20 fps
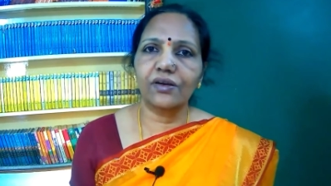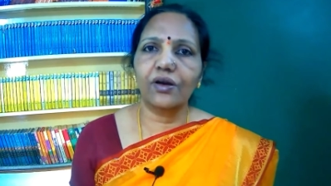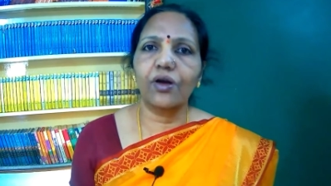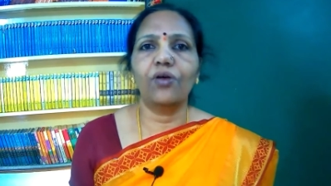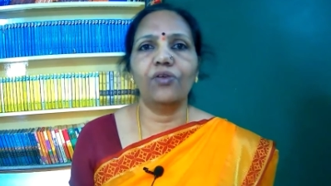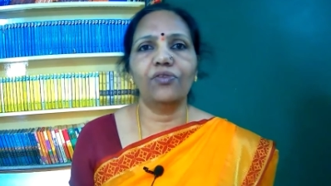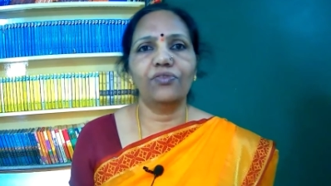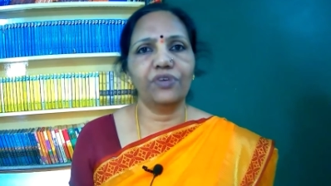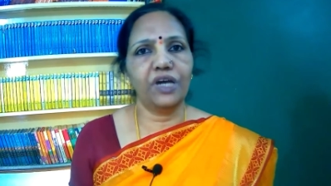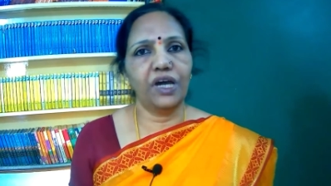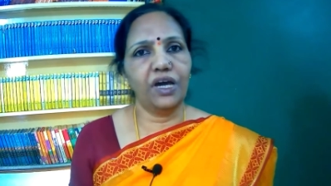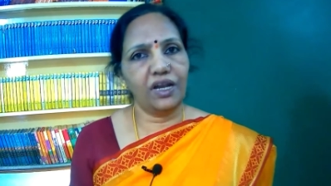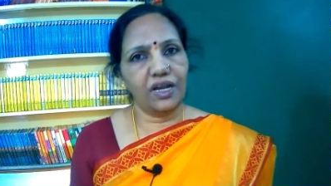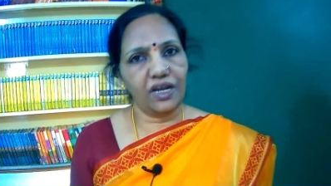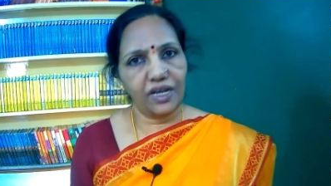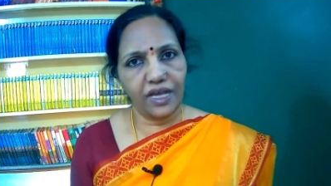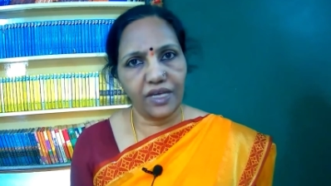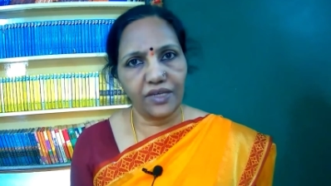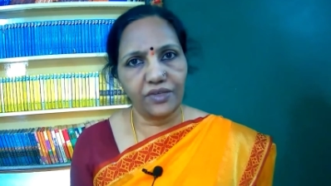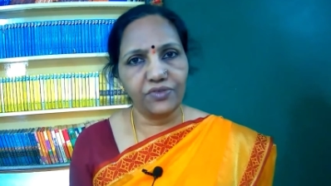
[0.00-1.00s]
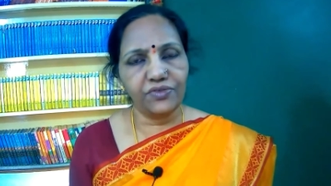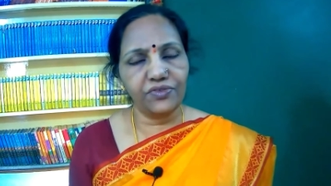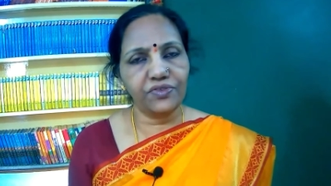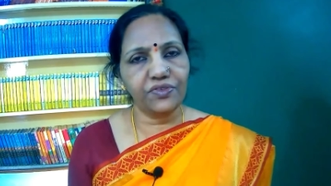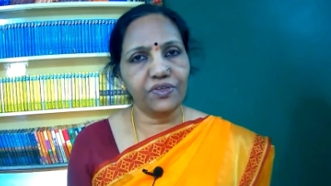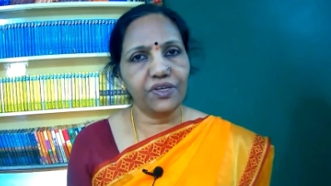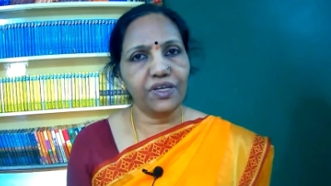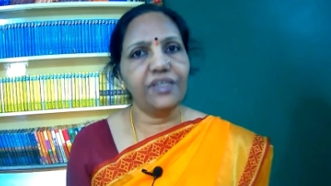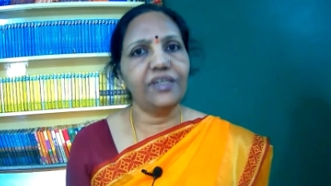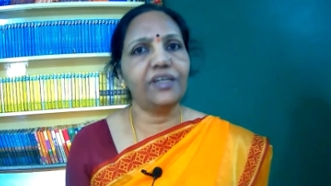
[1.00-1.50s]
of her life
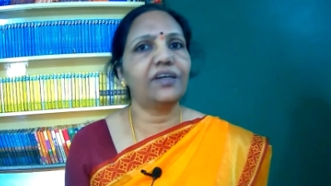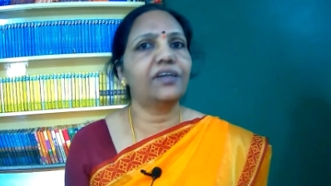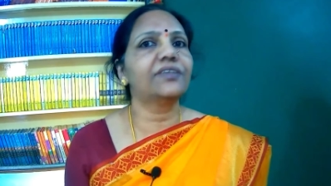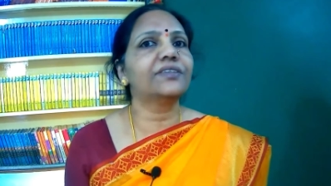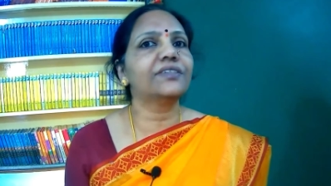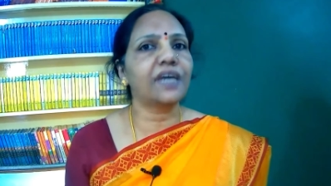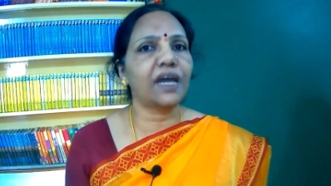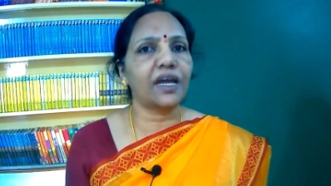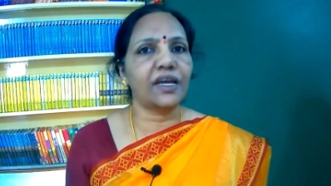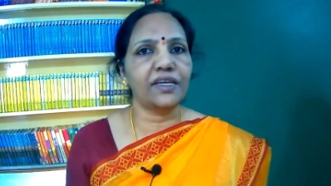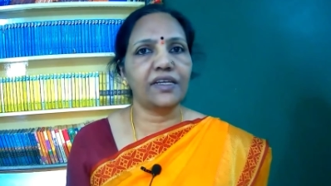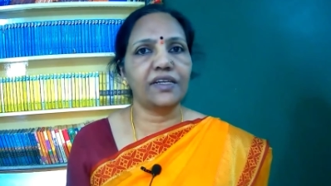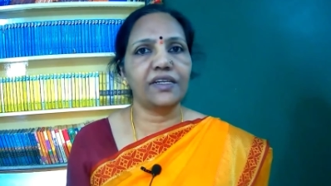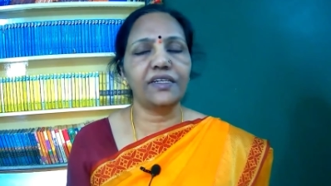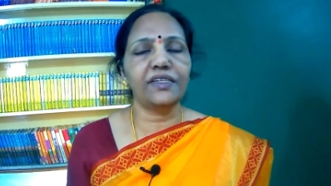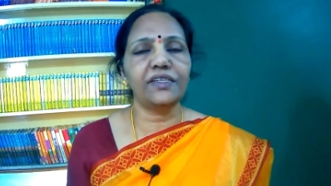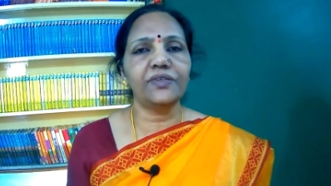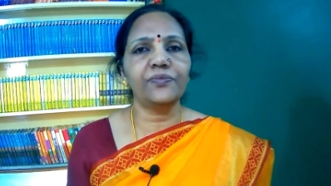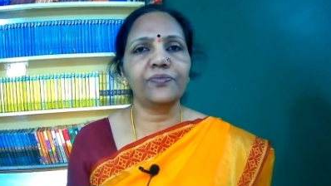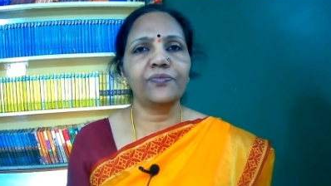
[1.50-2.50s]
in her diary,